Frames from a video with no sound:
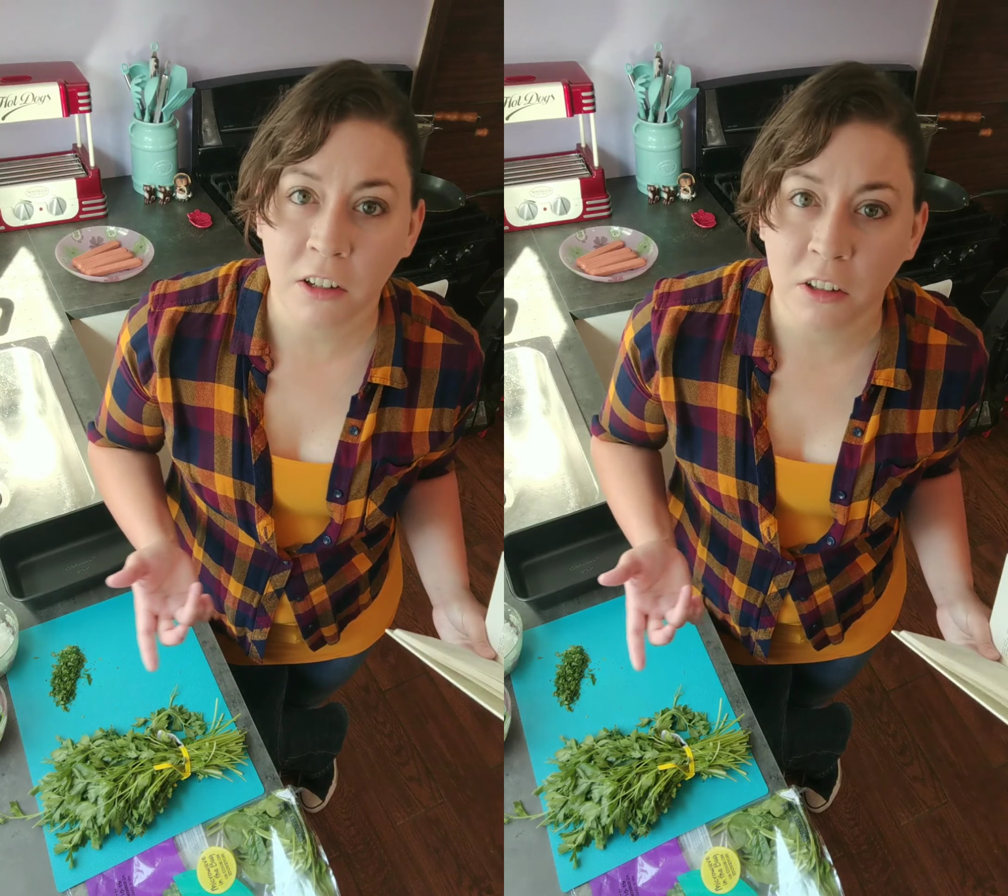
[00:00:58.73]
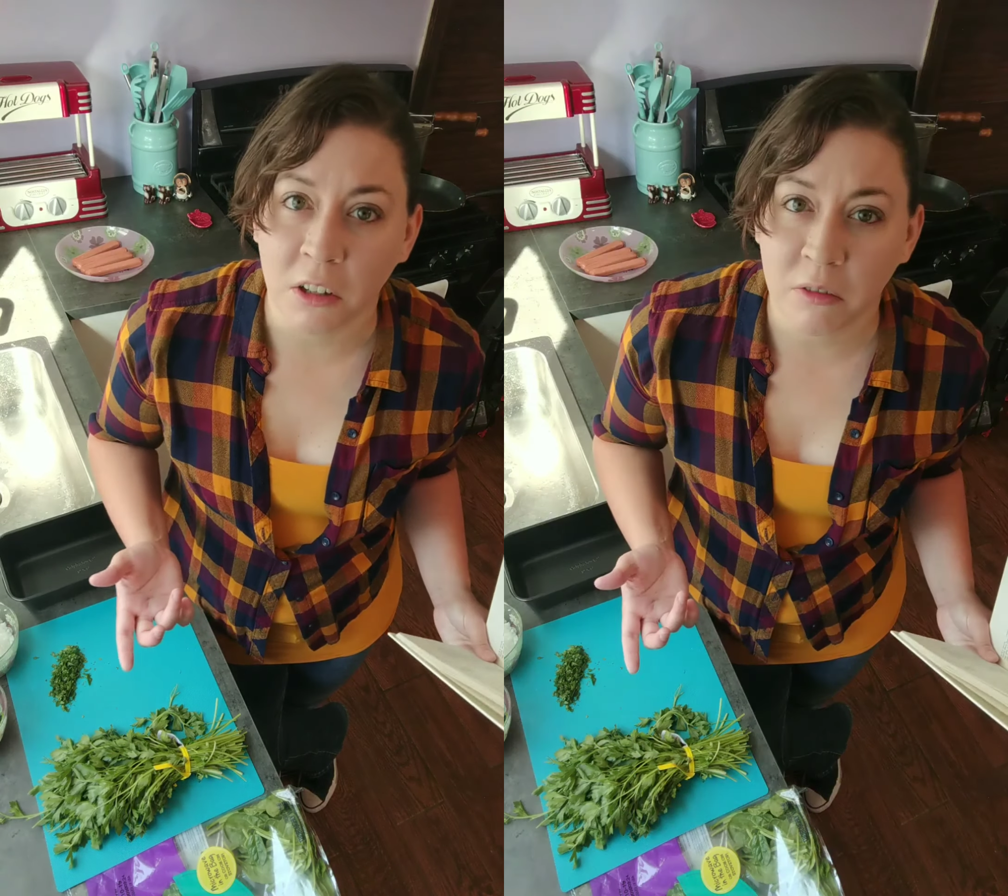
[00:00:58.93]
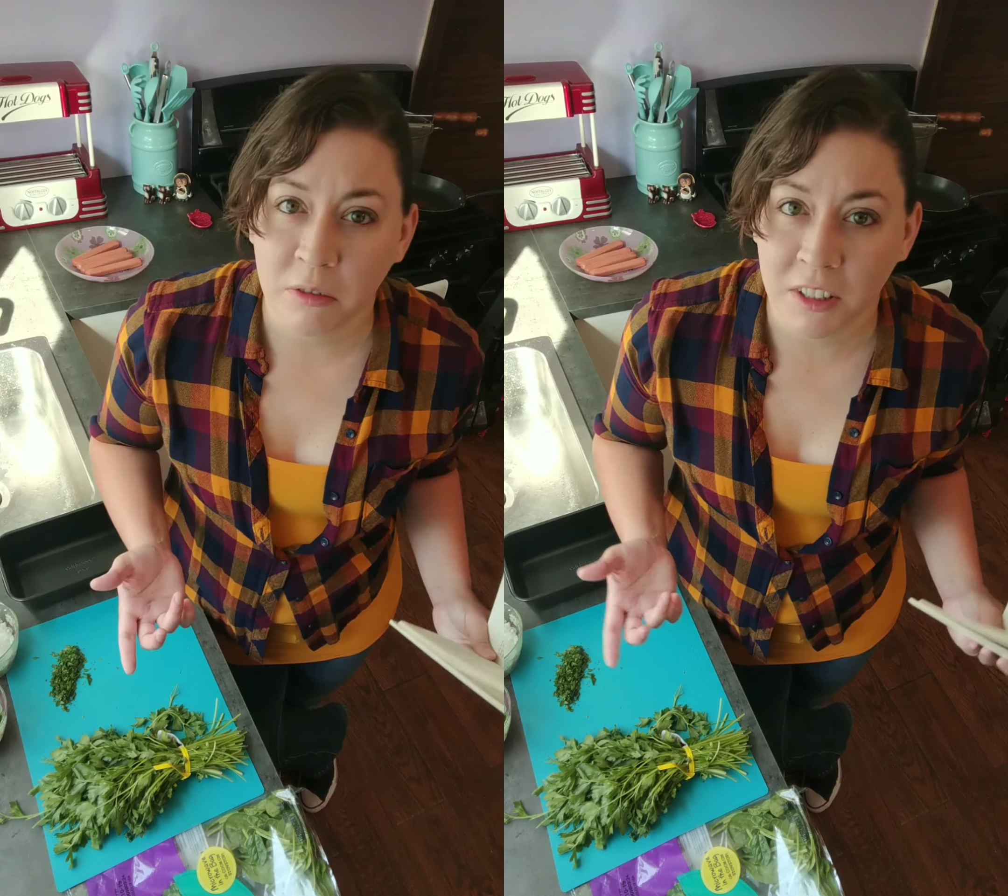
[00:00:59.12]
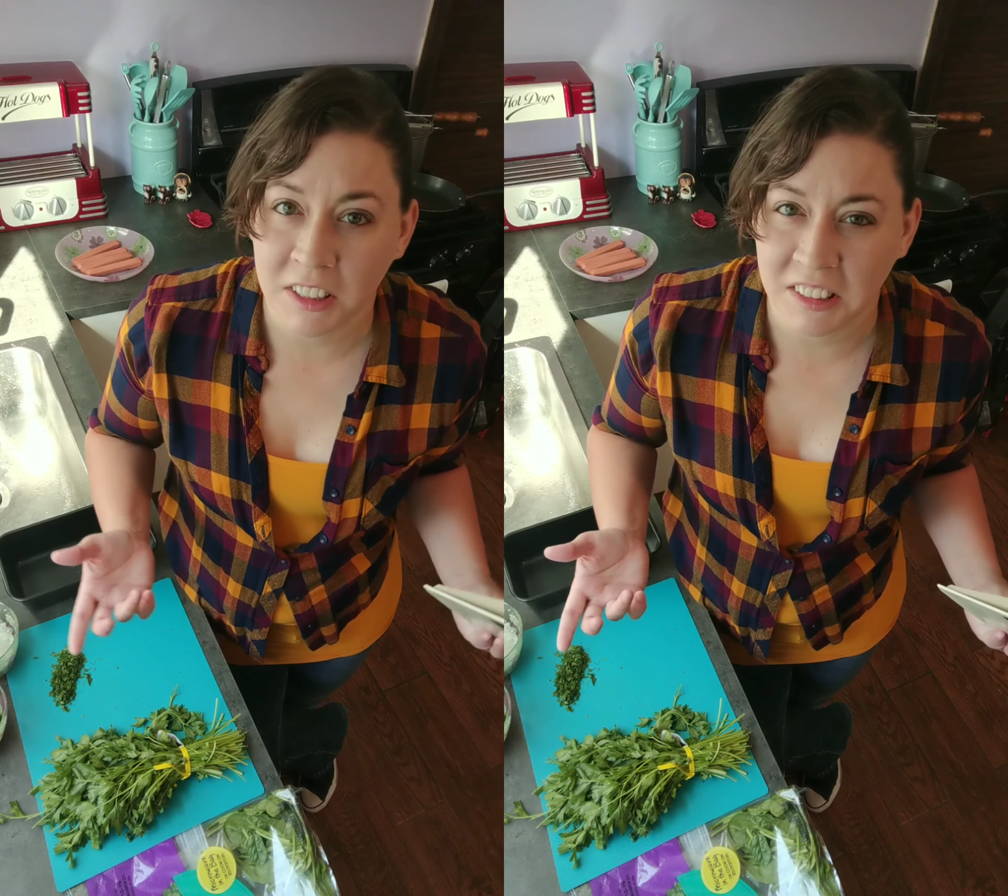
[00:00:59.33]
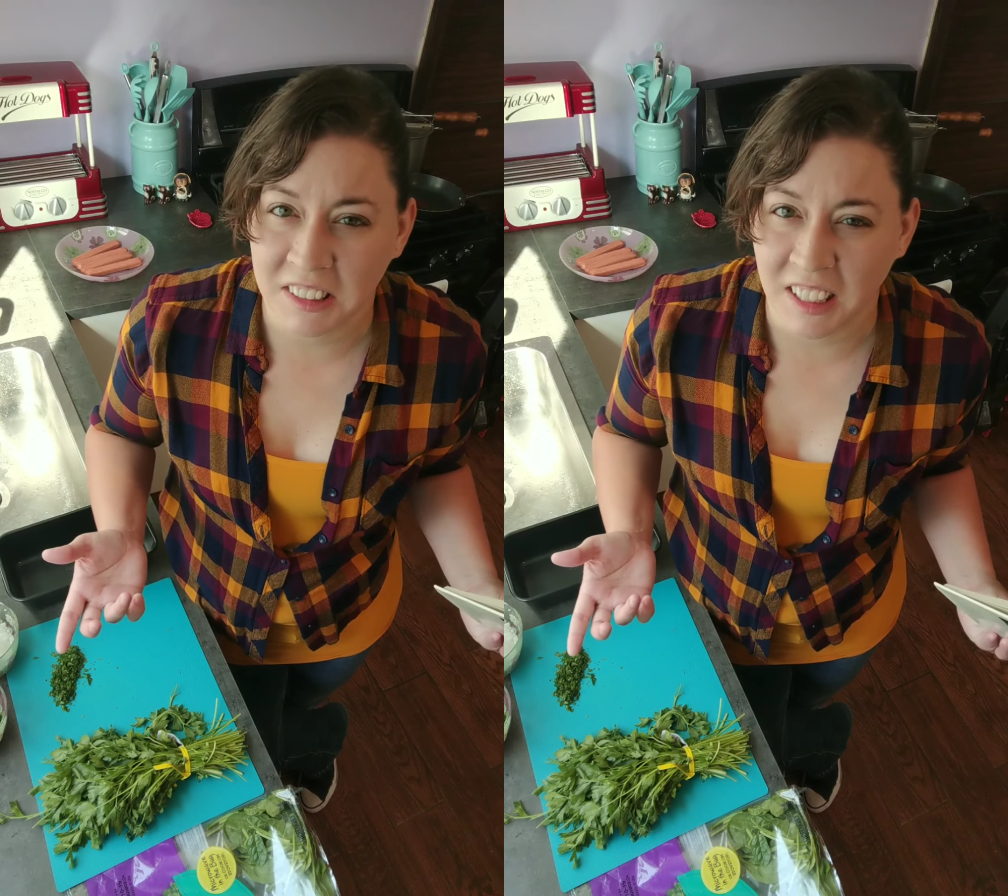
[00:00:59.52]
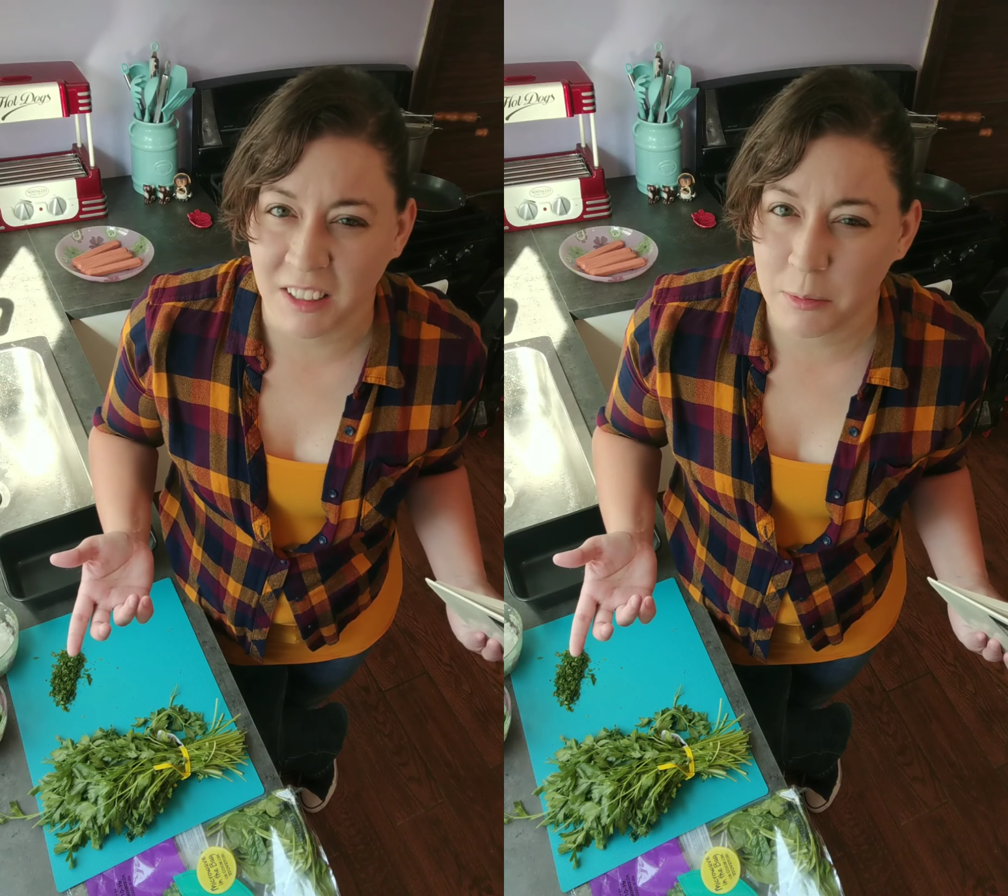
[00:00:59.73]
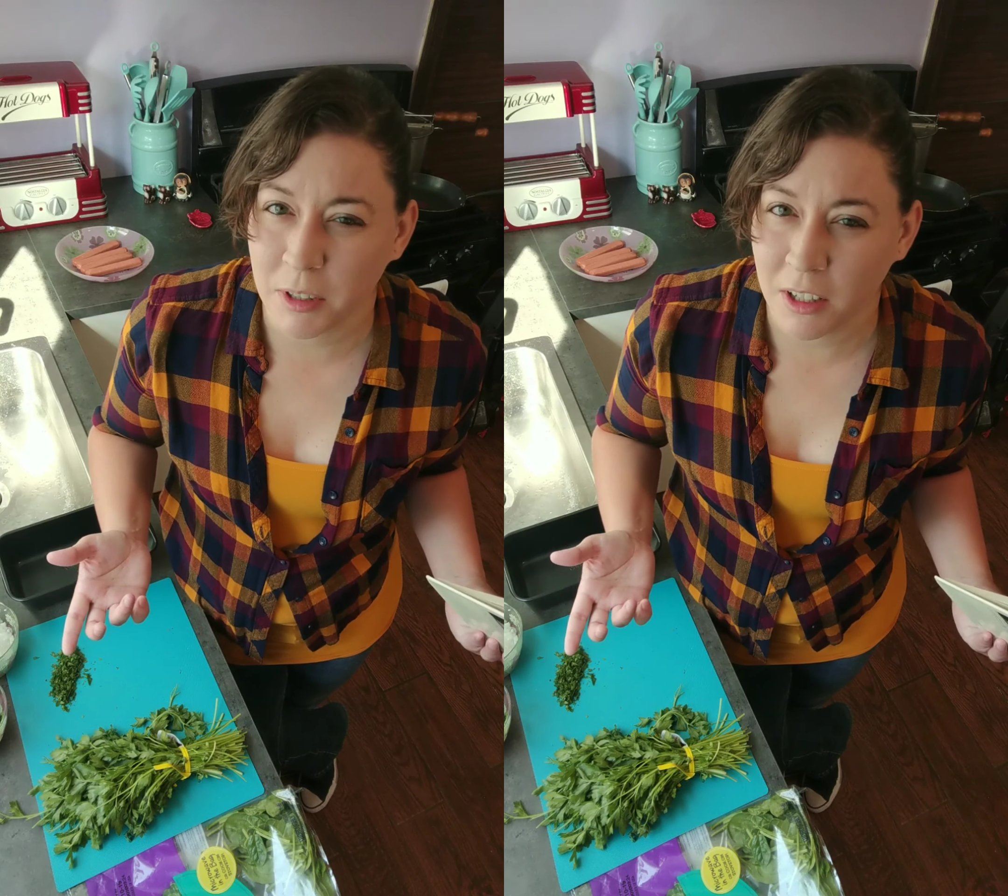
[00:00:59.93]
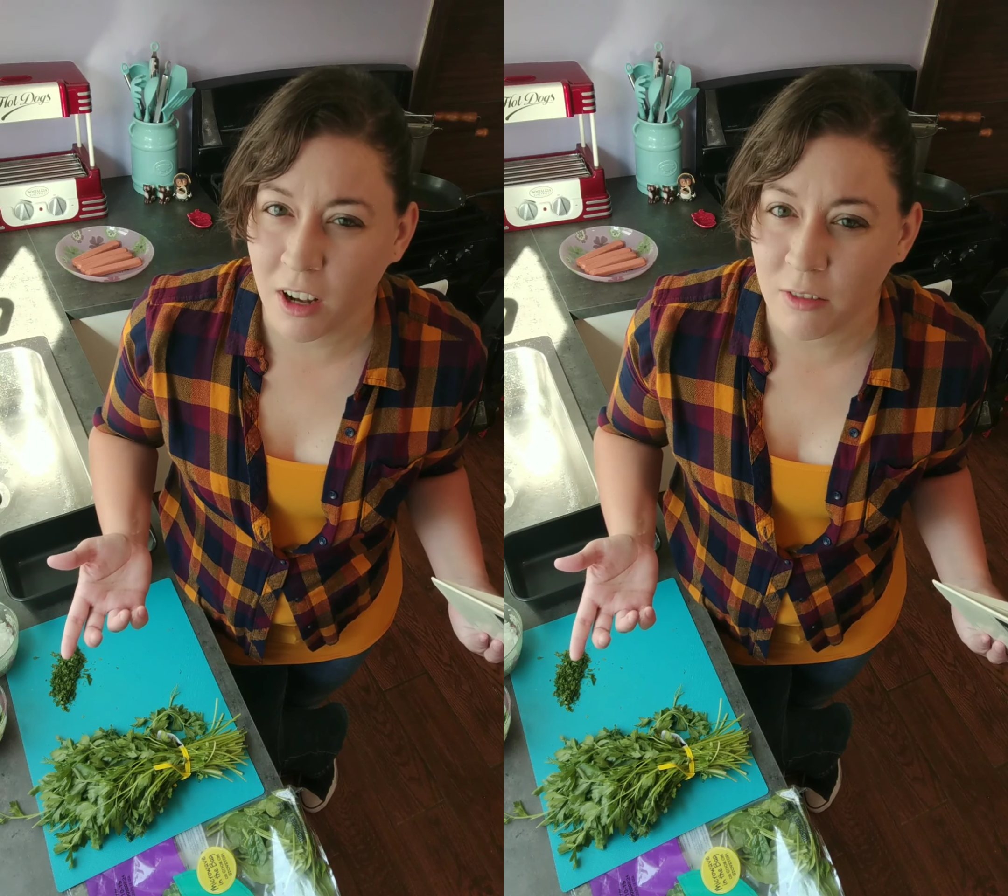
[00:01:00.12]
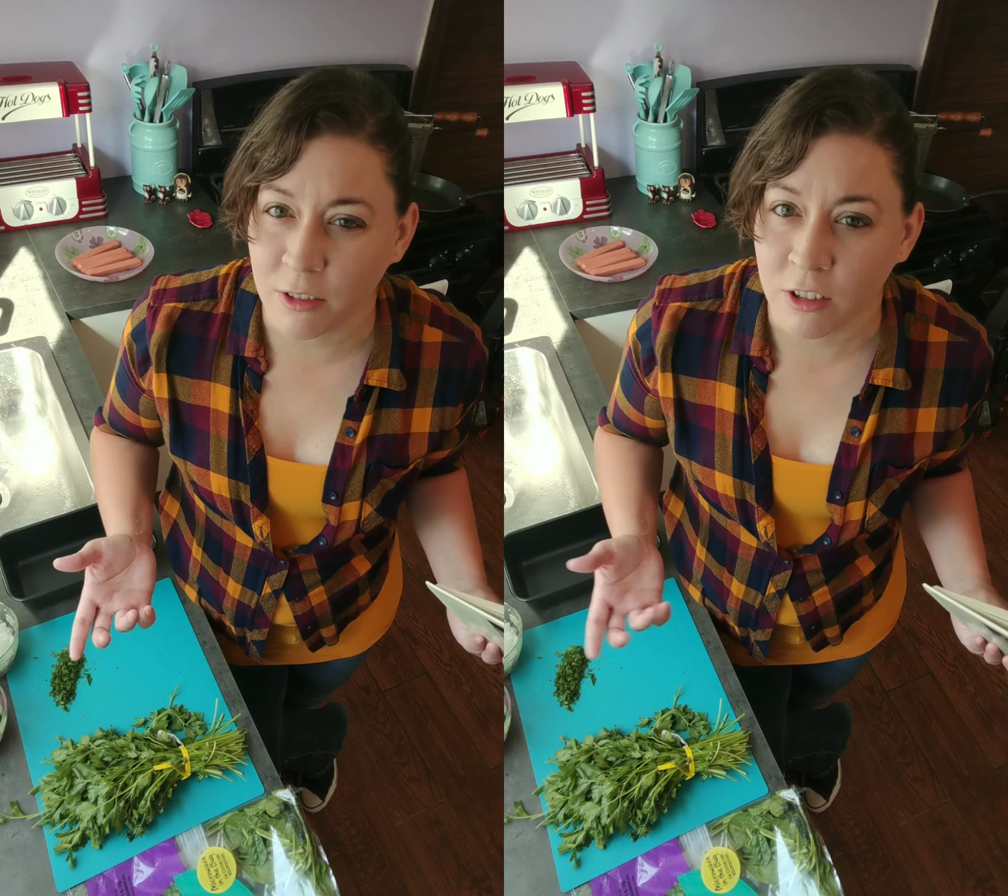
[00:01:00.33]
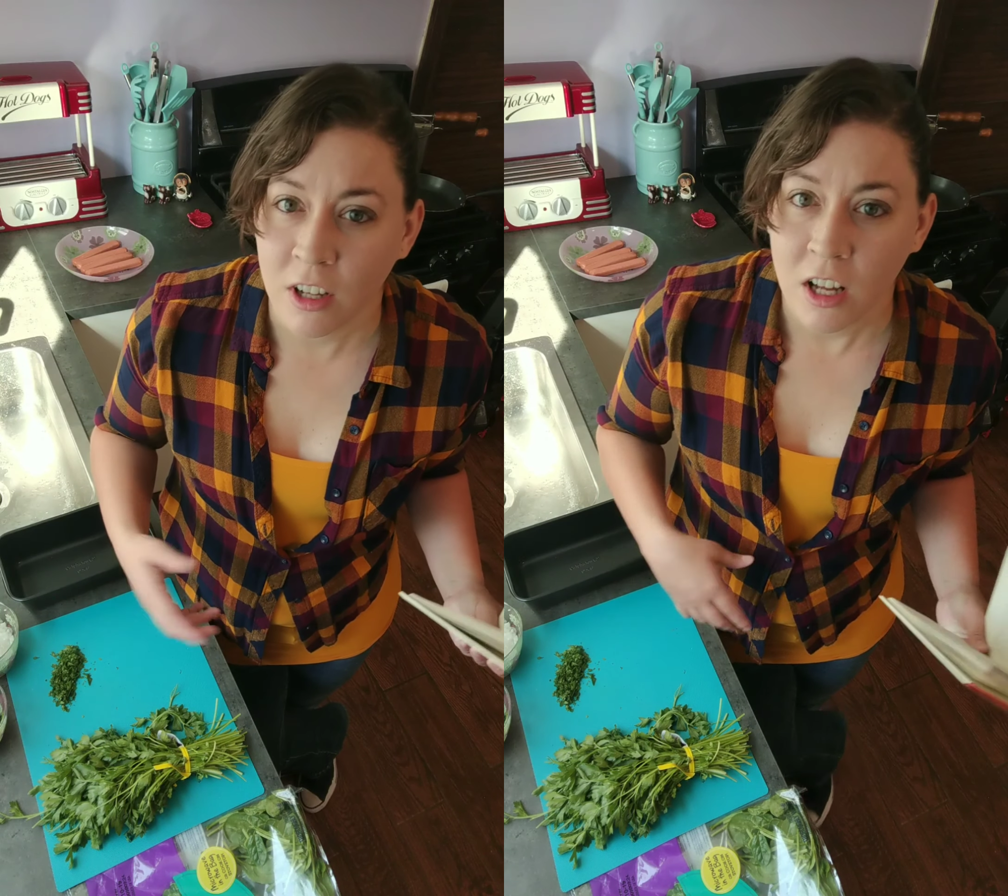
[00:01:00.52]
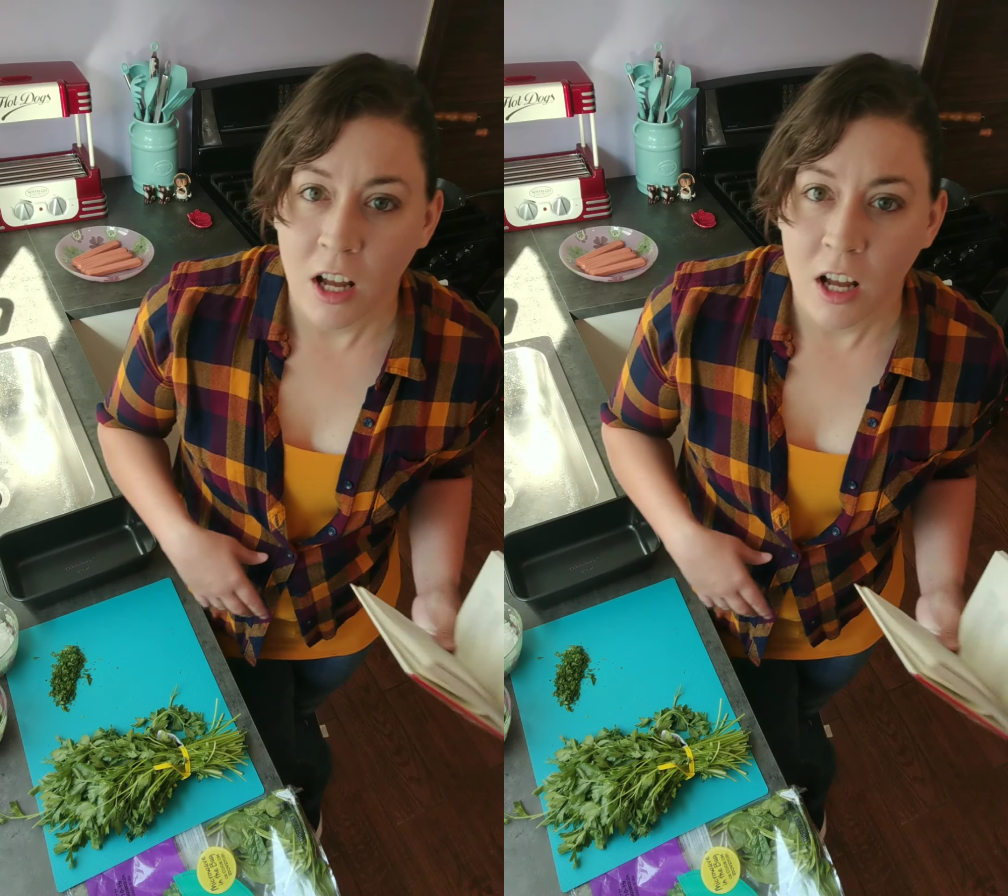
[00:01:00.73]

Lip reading: dog loaf because it sounds pretty awful.